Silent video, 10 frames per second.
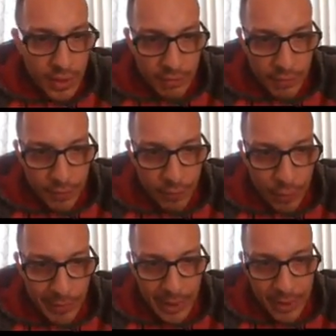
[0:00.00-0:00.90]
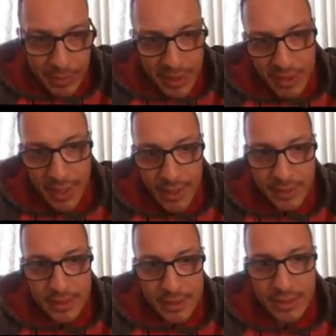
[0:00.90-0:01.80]
Give your form element the
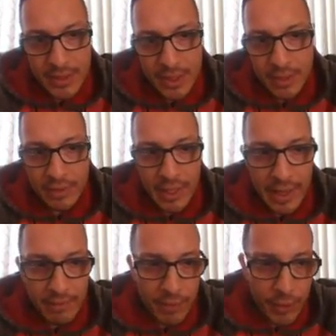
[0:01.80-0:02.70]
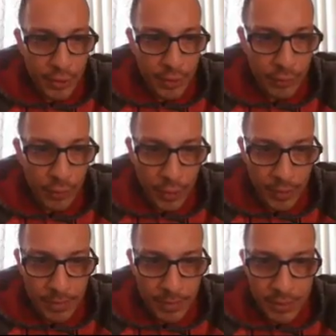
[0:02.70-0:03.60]
ID of cat photo
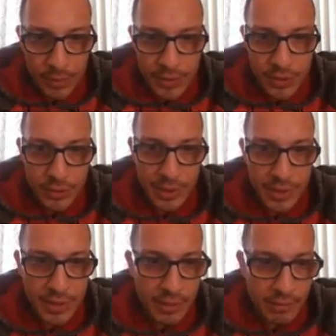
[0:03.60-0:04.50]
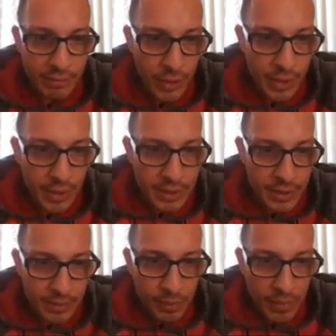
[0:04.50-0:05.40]
form, which is already done for us.
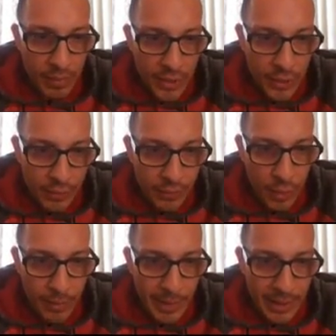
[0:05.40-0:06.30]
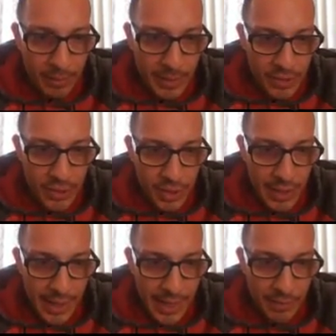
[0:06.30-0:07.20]
Your form element should
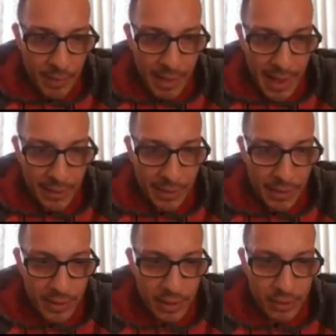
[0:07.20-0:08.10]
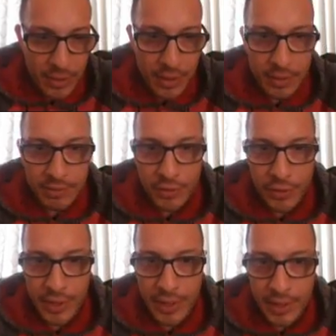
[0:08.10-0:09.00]
have the background color of
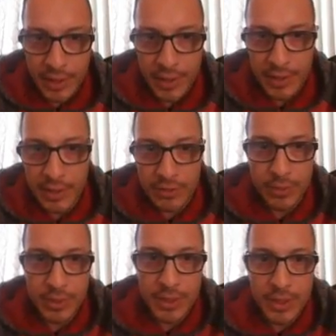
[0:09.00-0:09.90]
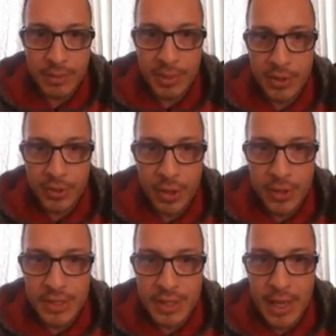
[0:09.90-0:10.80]
green, and that's what we did up here in our
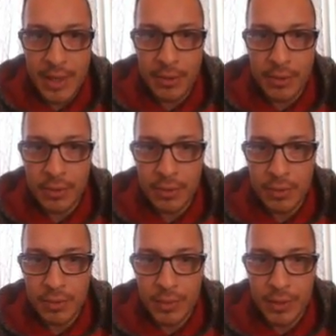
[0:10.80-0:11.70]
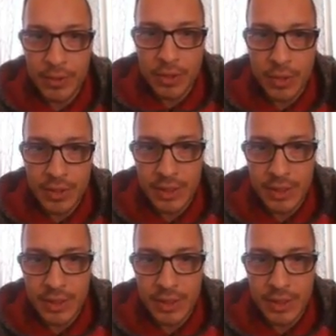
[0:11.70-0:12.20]
style. We used our